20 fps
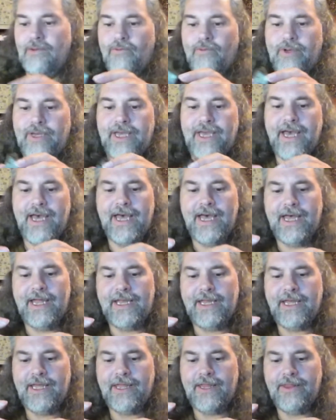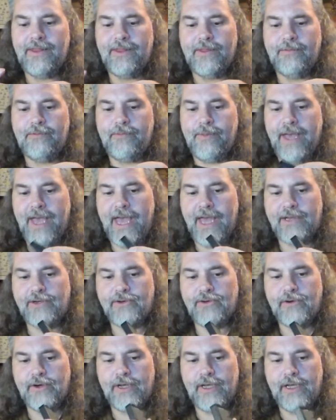We got the
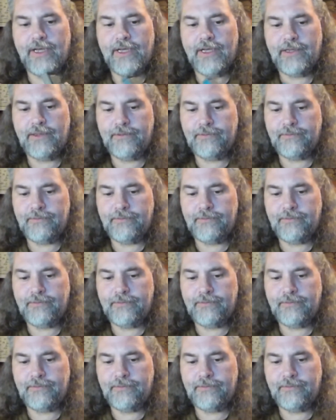battery.